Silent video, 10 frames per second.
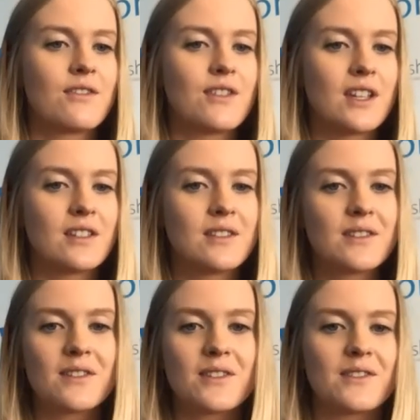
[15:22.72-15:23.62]

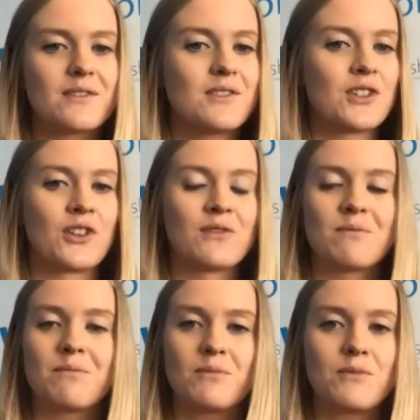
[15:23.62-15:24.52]
things, you know,
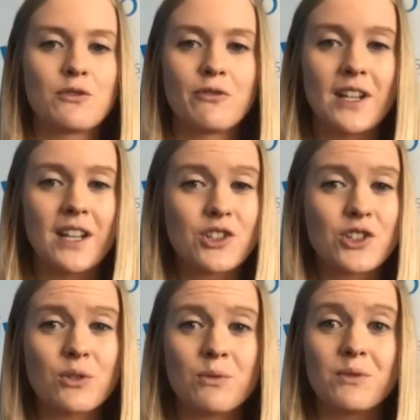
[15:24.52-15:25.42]
your
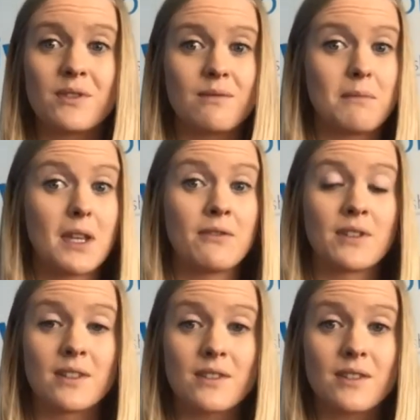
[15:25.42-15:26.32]
financials,
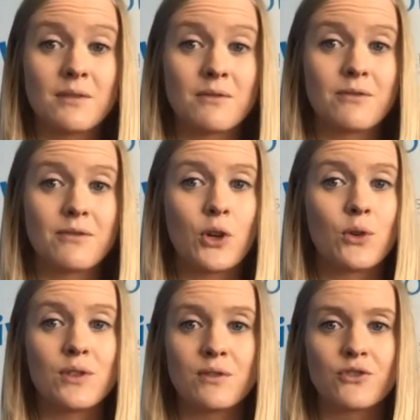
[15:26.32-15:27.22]
evidence of who
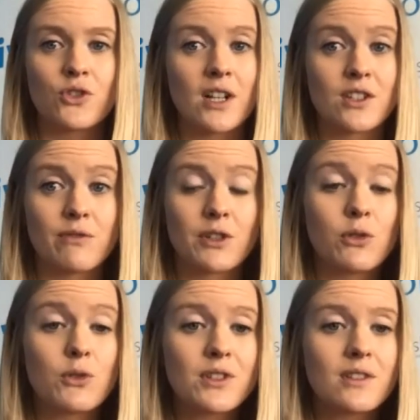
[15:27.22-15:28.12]
you've tried to
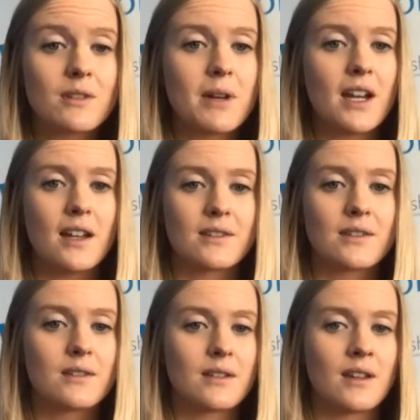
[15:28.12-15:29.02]
recruit in the
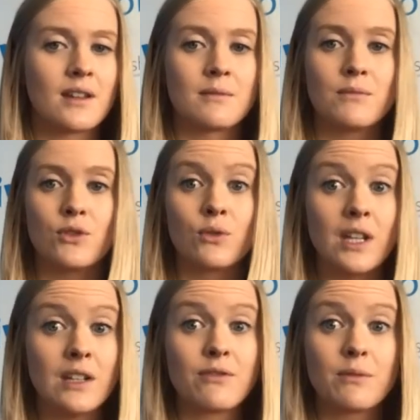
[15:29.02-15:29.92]
past, your
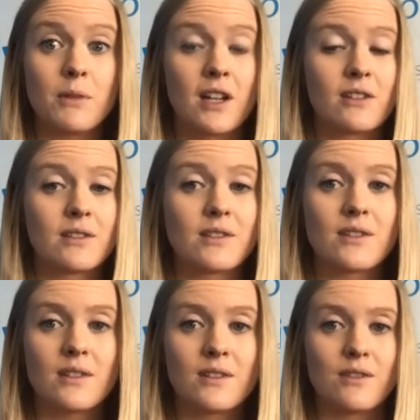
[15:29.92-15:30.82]
need for
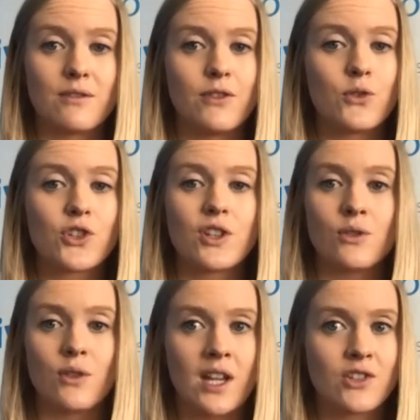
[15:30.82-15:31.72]
migrants into the future,
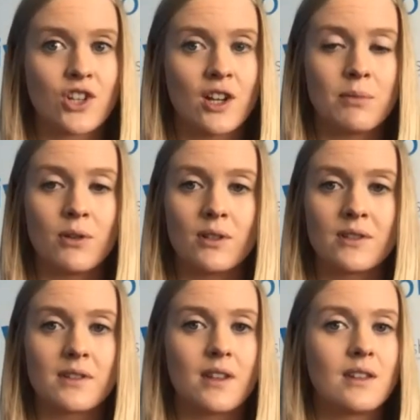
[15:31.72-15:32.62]
your HR
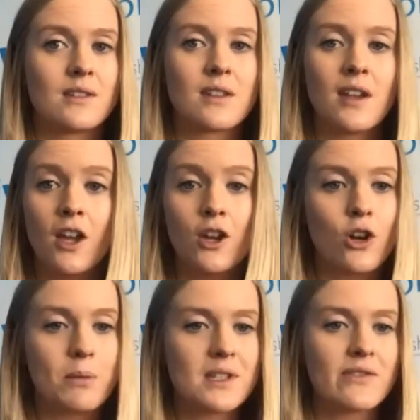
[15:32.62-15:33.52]
policies,
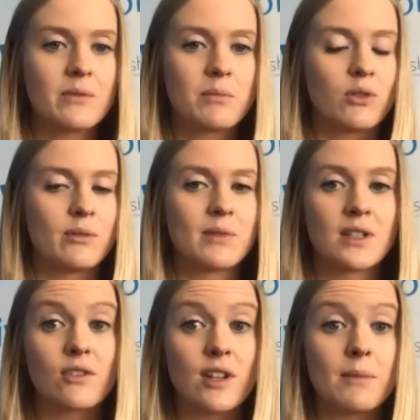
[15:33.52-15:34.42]
copies of employment
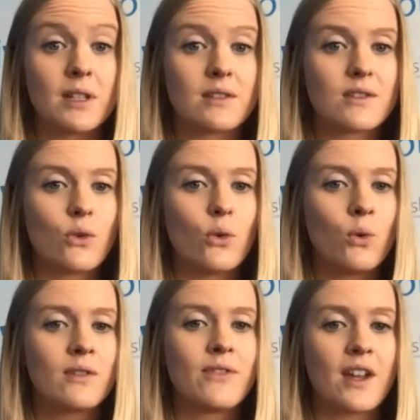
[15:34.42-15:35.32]
agreements,
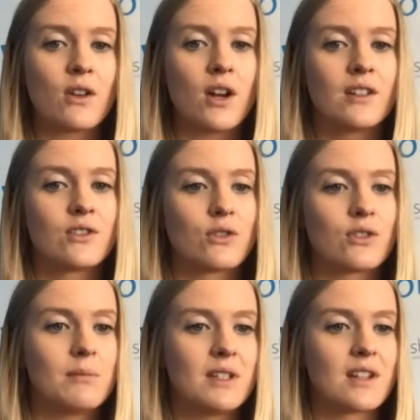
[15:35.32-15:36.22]
all of that kind of
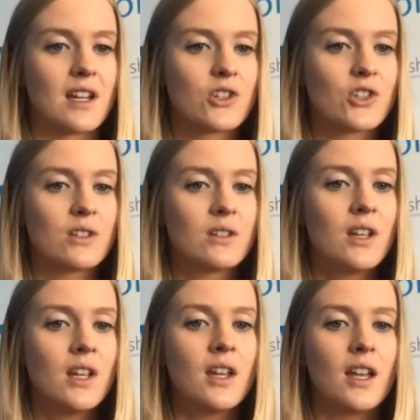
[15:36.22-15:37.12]
documentation.
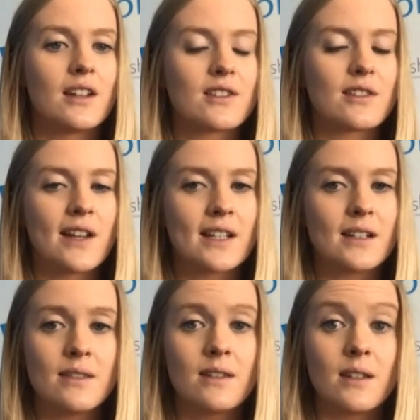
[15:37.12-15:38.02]
And it's
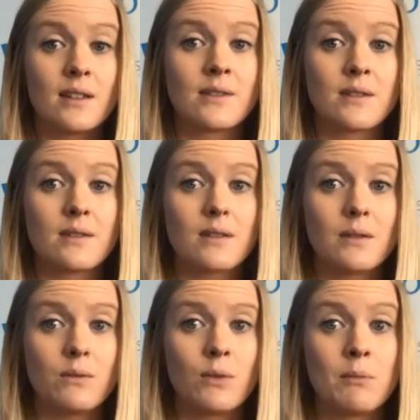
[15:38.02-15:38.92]
likely that as
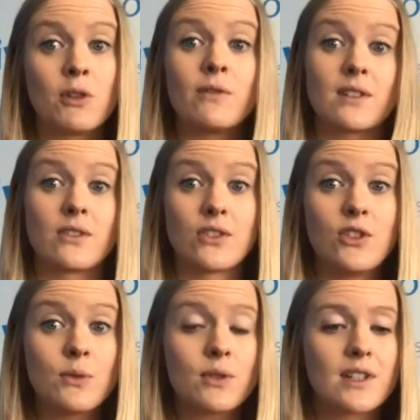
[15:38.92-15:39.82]
we move into this
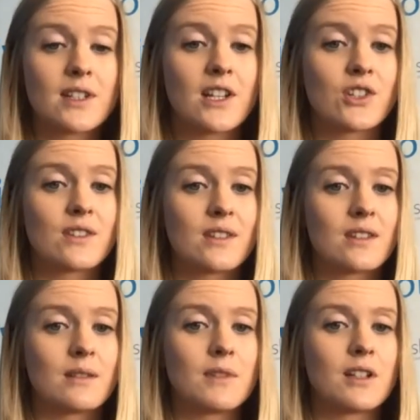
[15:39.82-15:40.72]
new accreditation
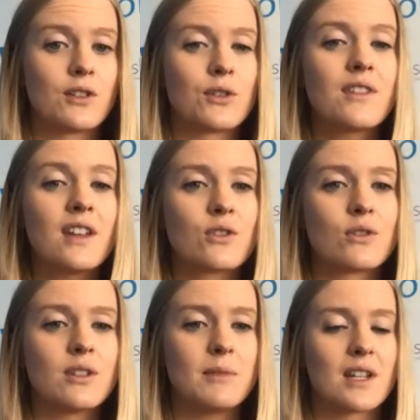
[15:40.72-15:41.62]
system, that a lot of that
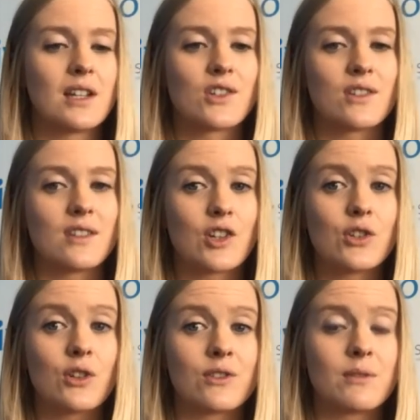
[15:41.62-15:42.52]
documentation is
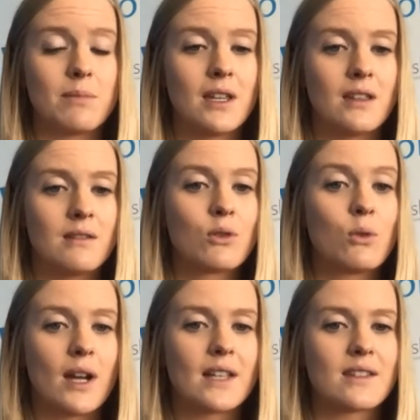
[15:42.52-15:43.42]
actually going to be
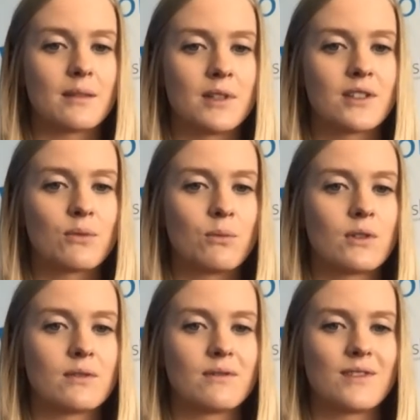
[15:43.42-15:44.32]
quite similar to
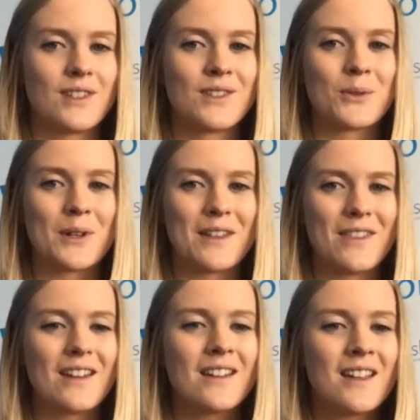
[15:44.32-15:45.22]
what is already
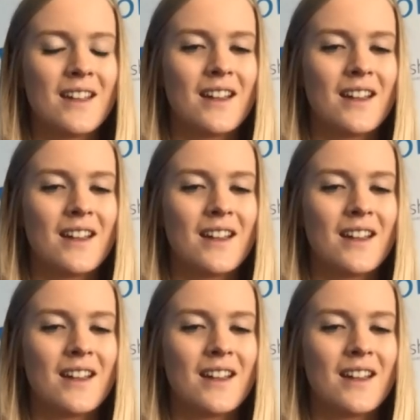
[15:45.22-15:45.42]
there